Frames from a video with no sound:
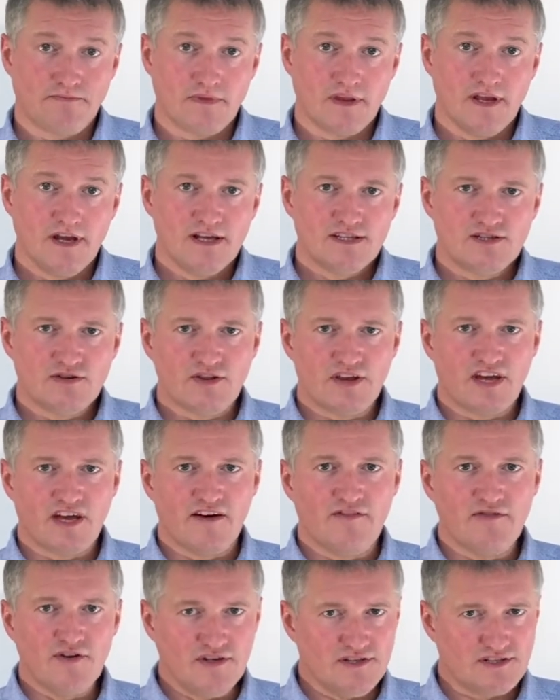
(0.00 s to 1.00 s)
So the
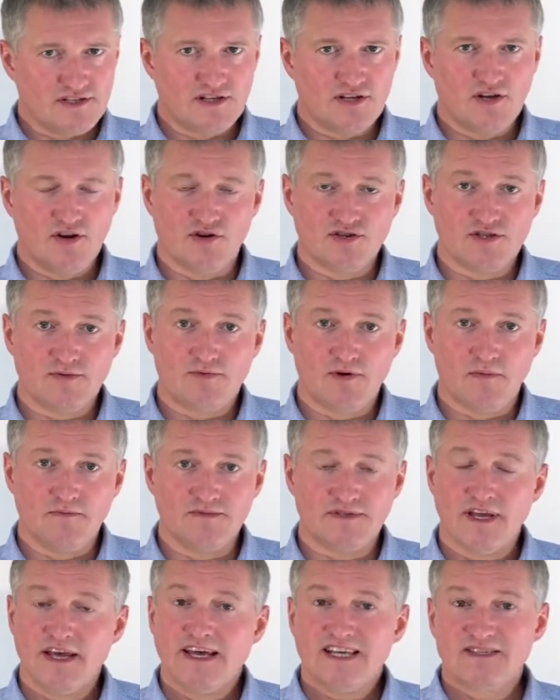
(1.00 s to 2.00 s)
governance can cause you problems,
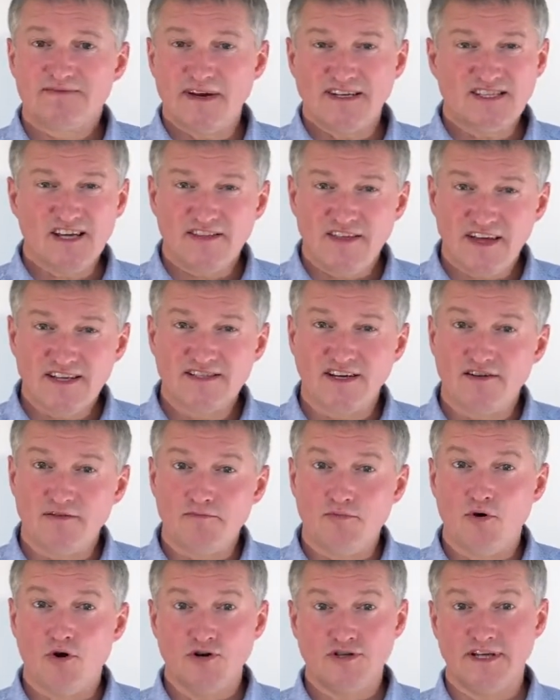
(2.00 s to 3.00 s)
especially things like
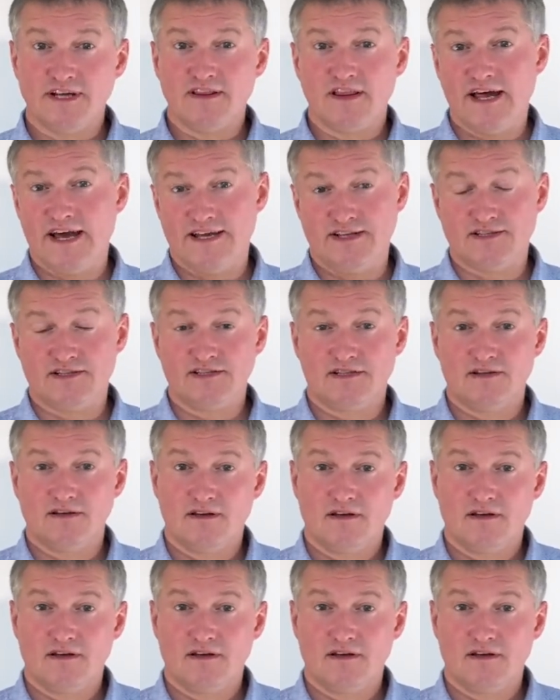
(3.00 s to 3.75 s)
reporting lines.